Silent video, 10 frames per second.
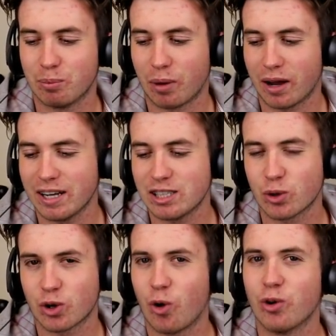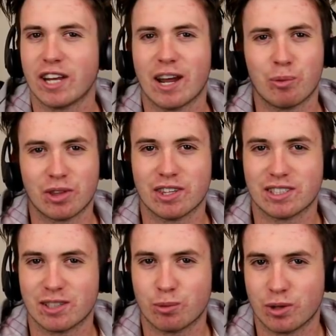but he's sort of gone down with
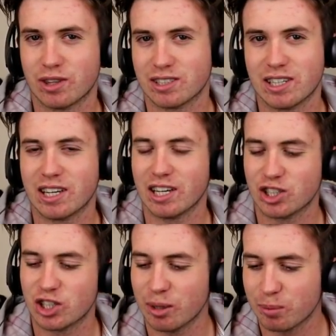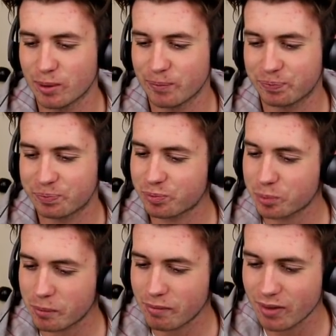the sinking ship. But
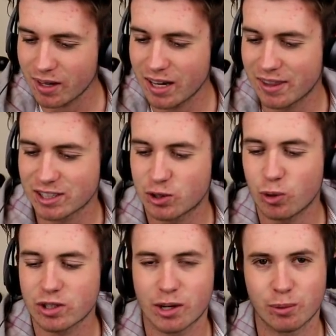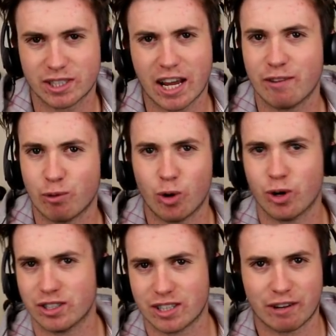yeah, there's talks that it was Dave
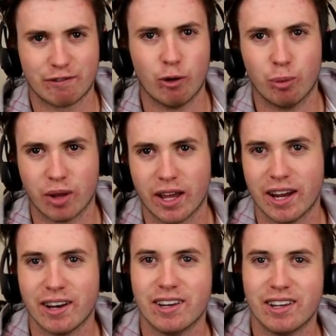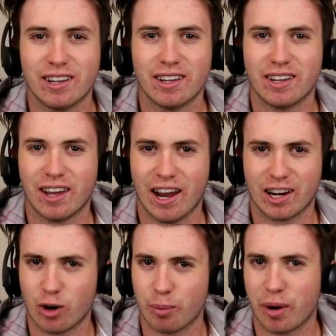Warner's like full plan and
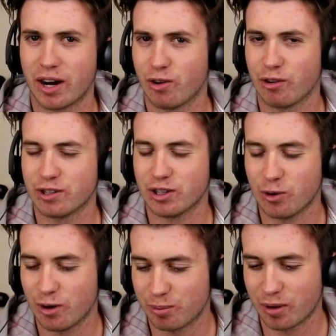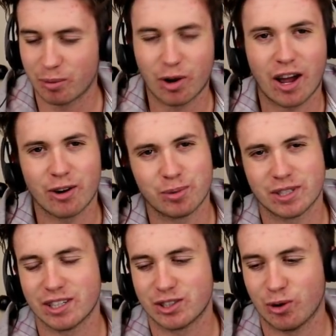got Bancroft to do it, but I'm not
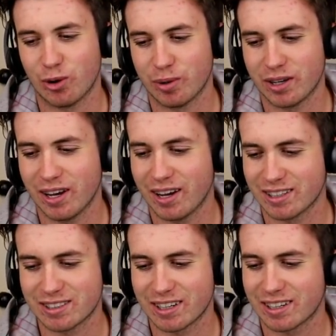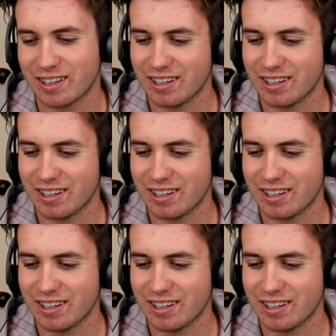100% sure. But yeah, it's like,